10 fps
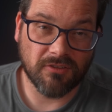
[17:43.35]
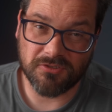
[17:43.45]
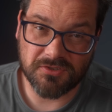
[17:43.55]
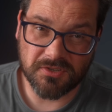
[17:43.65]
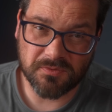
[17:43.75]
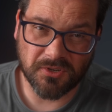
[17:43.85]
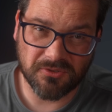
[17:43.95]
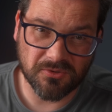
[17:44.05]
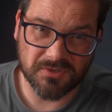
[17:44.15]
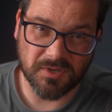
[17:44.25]
if you just want
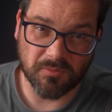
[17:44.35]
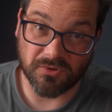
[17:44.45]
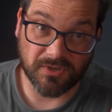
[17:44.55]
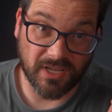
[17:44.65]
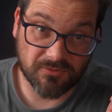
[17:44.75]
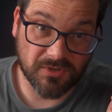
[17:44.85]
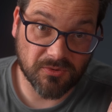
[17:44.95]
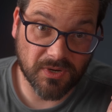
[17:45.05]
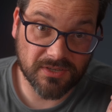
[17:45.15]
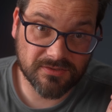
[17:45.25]
to do a simple get
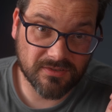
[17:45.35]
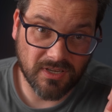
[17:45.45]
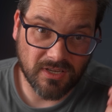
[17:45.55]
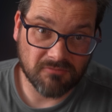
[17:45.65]
request,